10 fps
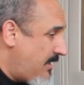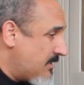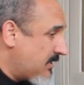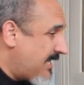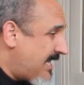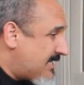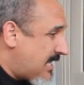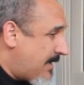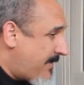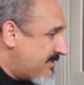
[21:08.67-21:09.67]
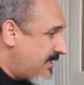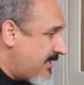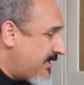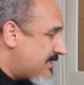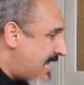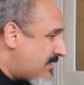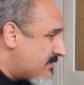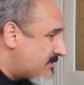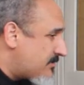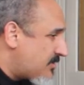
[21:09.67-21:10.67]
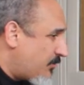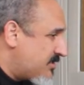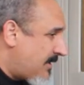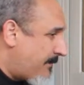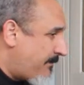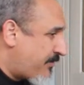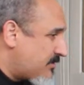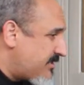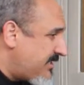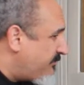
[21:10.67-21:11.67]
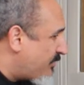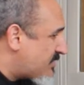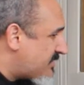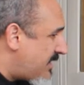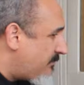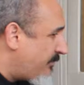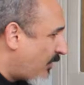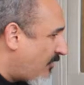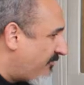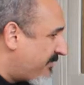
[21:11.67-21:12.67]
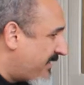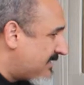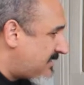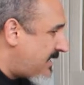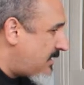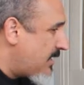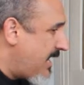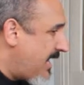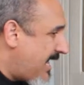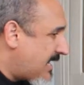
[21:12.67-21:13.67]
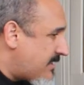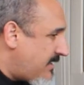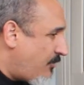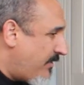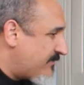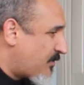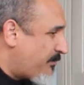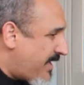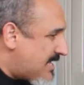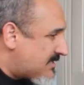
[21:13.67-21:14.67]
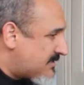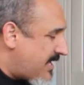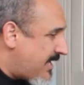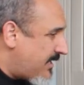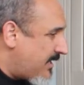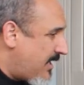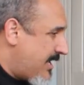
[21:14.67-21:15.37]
The last time I did an analysis, it was up 13% in borough of Pottstown, and I think we've surpassed that.